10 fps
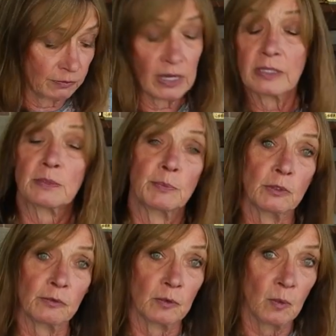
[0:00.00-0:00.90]
You've got this
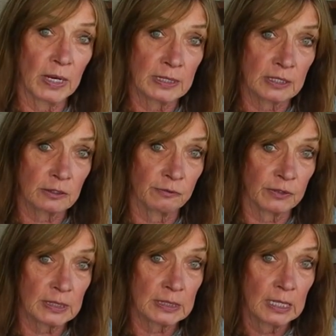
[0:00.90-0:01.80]
beautiful white
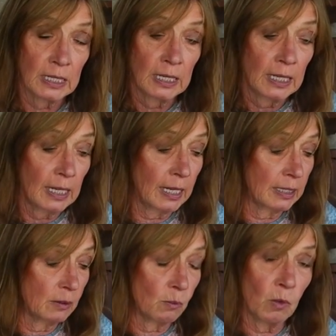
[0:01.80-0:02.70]
surface
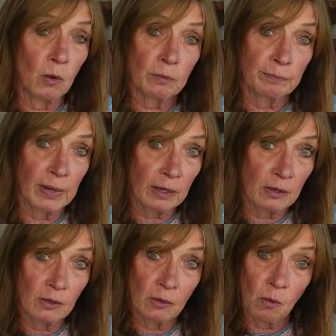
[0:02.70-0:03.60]
and it won't
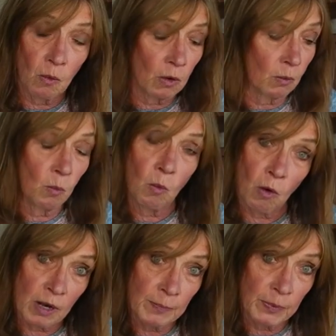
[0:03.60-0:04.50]
buckle or
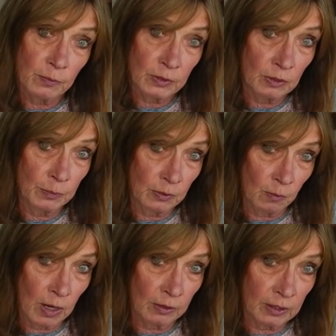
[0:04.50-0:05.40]
warp when you
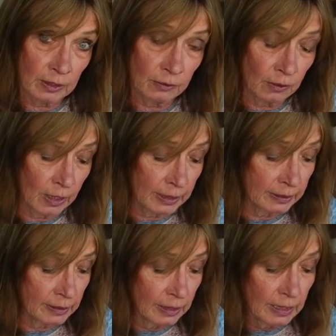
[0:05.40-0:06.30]
put watercolor on
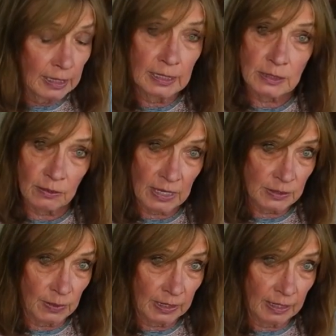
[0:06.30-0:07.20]
it. And so
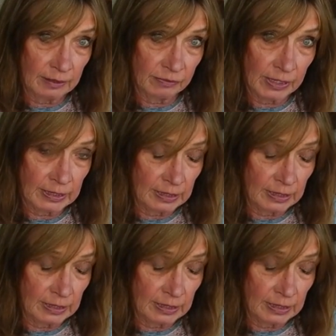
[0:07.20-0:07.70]
that's why I kind of like